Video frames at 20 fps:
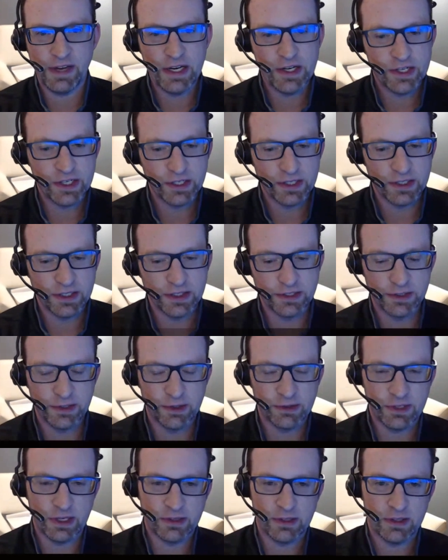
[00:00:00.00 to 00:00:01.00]
face shields and
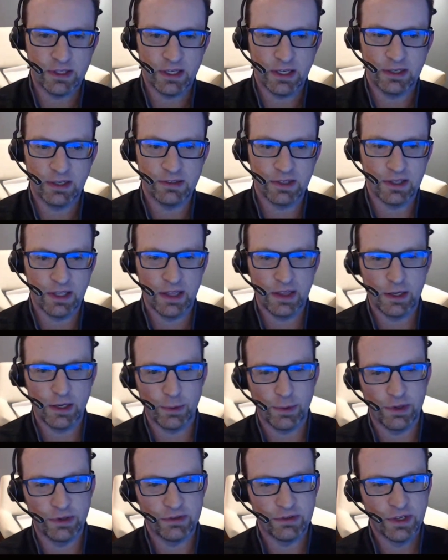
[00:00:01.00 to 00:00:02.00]
those kinds of things. And then
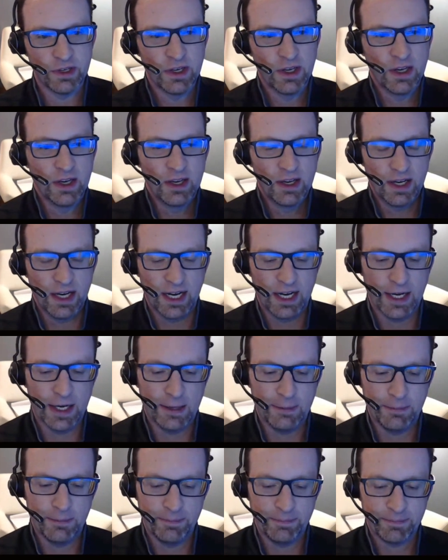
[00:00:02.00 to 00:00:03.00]
there was
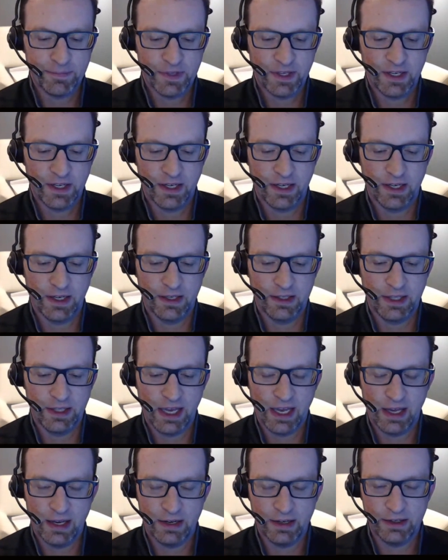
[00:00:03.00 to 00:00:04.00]
they
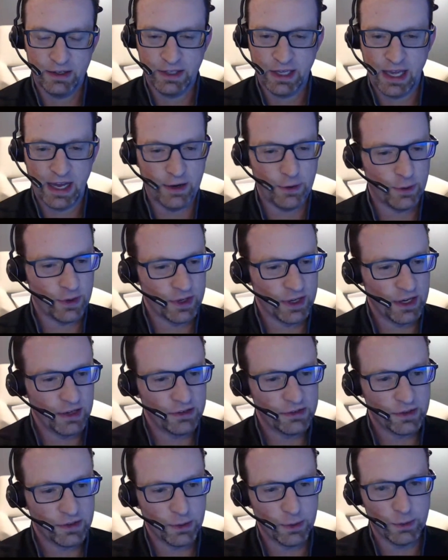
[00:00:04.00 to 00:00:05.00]
had it
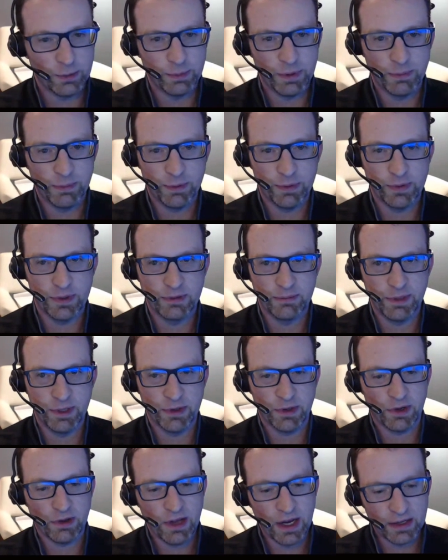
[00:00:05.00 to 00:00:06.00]
organized so people would be
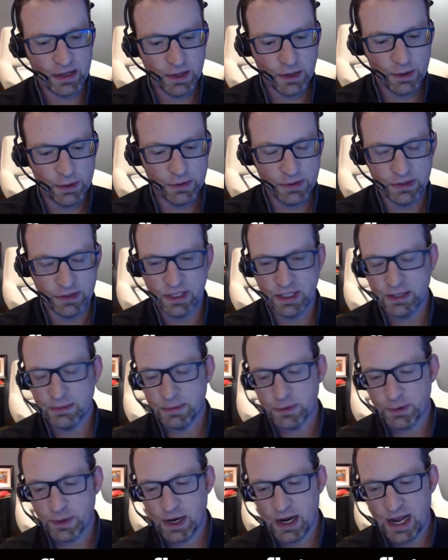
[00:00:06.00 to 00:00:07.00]
able to collect those and send
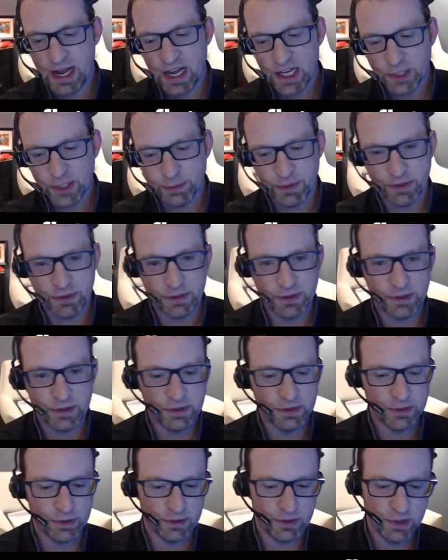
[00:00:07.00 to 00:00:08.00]
them to
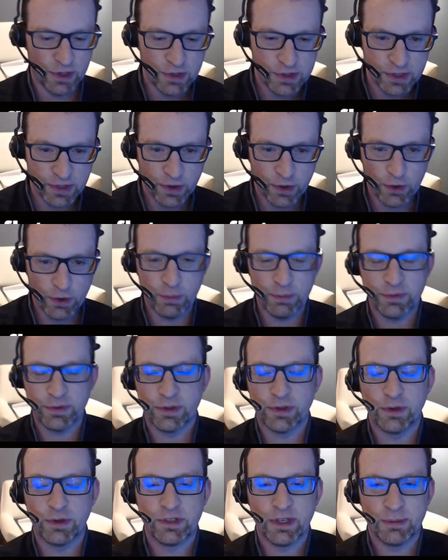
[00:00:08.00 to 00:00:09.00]
hospitals or nursing homes
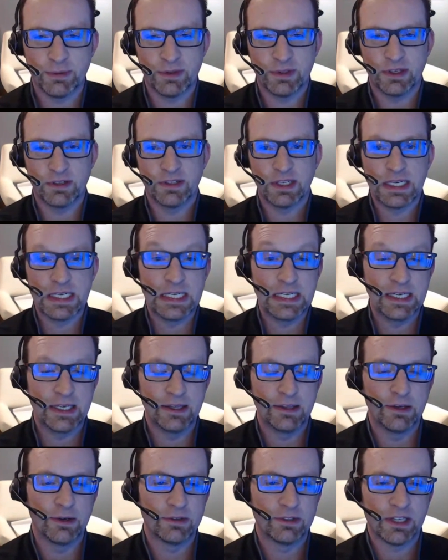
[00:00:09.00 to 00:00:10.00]
or those types of things that
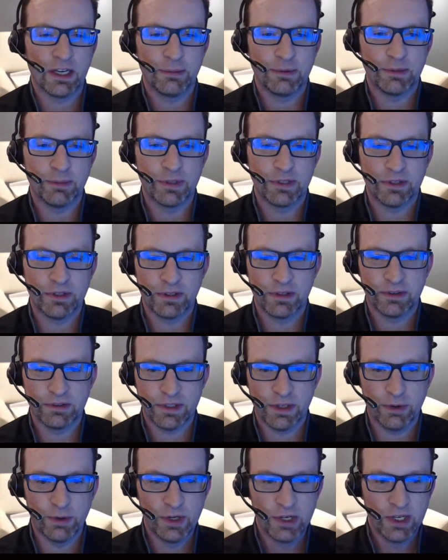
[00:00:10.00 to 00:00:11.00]
needed those types of materials.
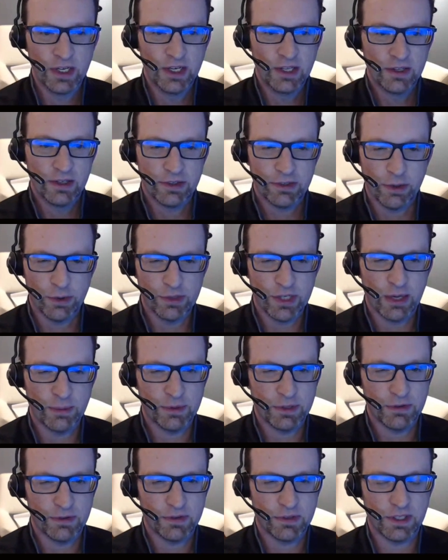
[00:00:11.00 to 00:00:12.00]
So there's those
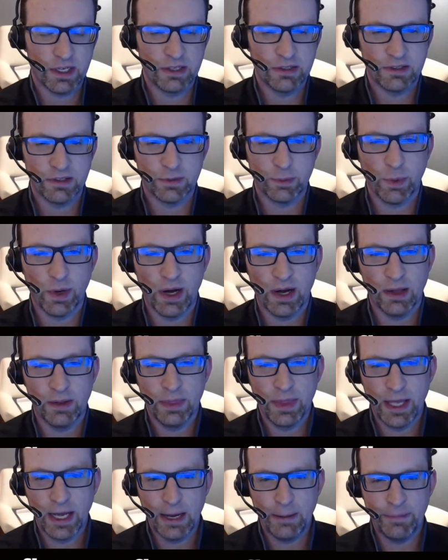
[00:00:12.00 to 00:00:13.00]
types of sites as well.
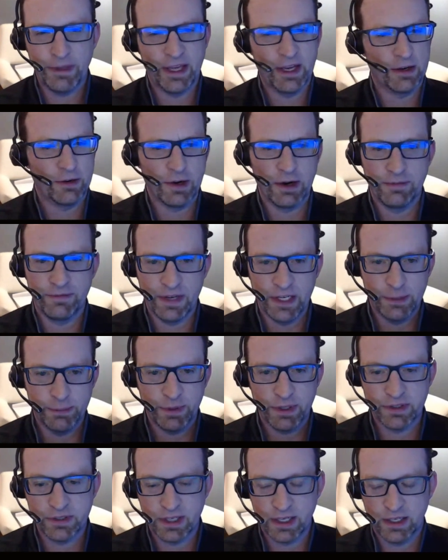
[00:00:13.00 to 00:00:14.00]
They had a great
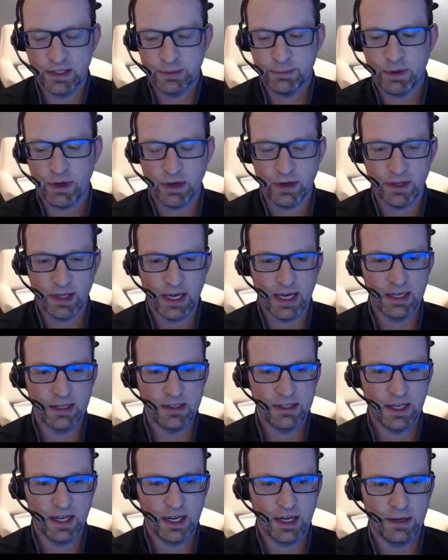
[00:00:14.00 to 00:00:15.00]
Facebook site as part of
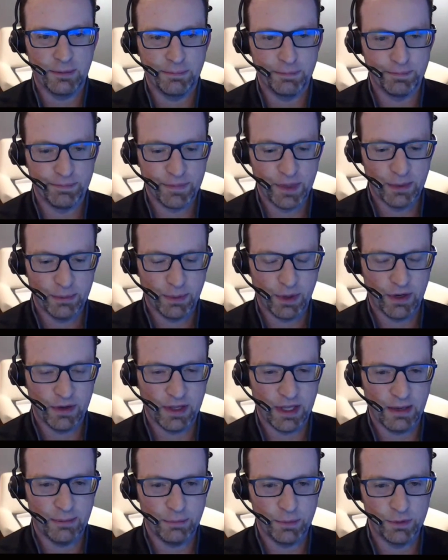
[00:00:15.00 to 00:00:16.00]

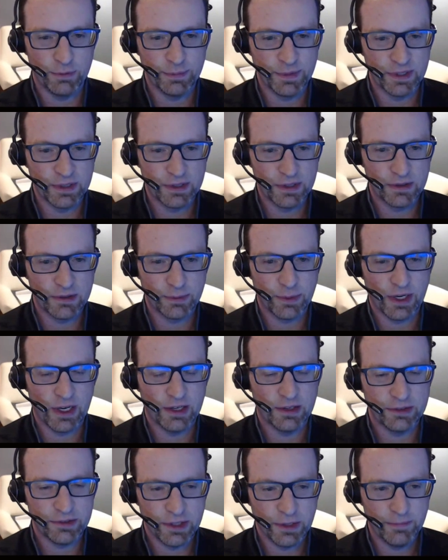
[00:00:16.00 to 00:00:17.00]
that movement as
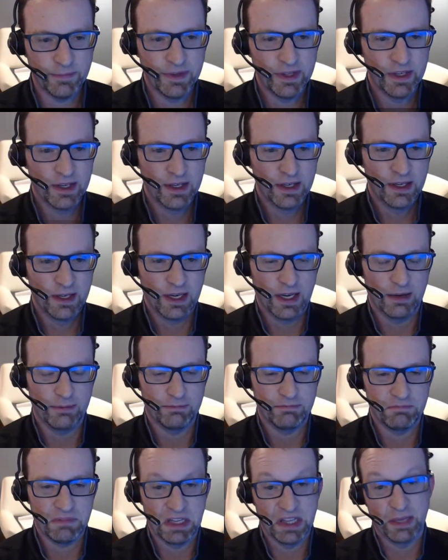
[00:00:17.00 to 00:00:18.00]
well. So,
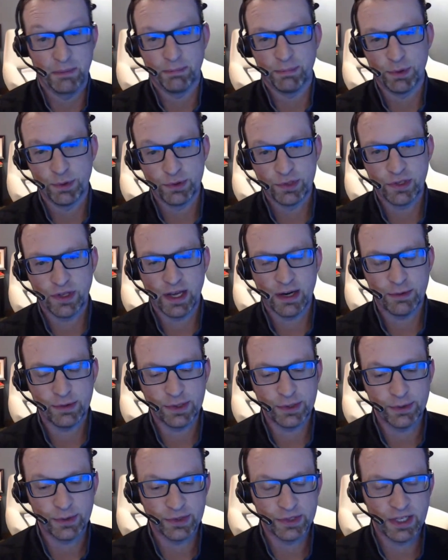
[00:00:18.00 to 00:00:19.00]
and they produced a lot of
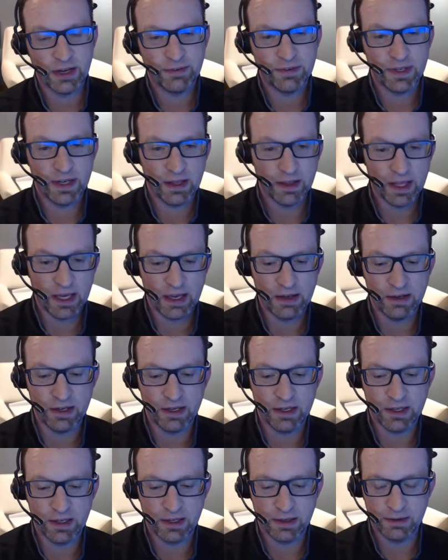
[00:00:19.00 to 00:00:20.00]
really cool stuff, and now they
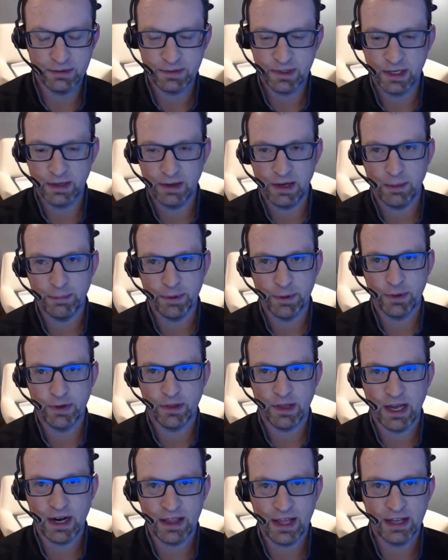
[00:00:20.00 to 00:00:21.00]
uploaded a
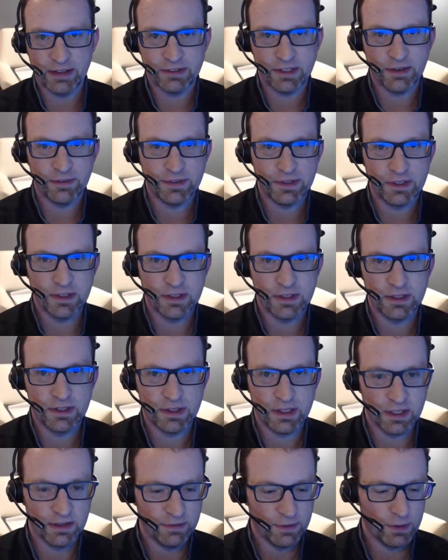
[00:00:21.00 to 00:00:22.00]
lot of that stuff into
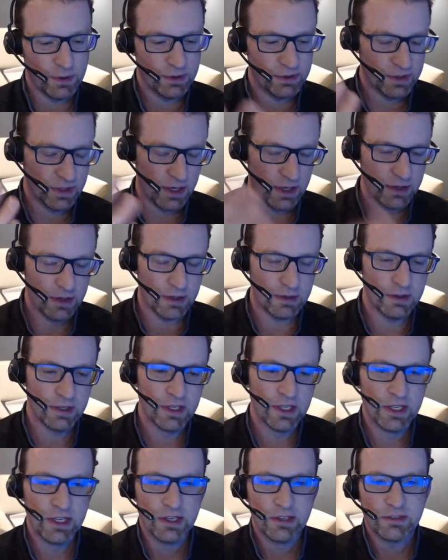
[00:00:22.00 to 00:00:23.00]
Thingiverse and other
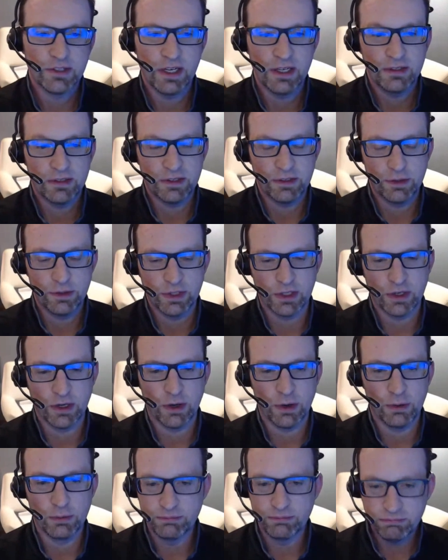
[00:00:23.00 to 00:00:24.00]
sites, and you can
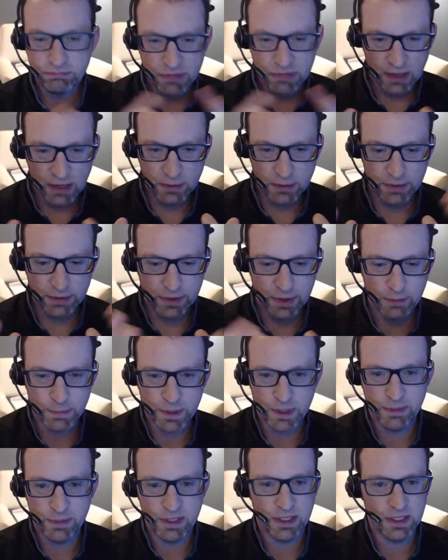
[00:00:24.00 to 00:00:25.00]
go download their
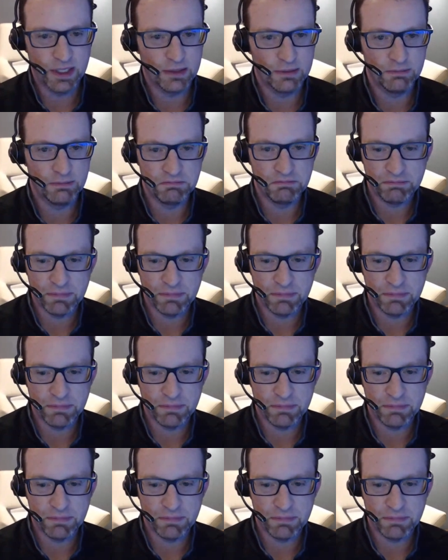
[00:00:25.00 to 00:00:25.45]
PPE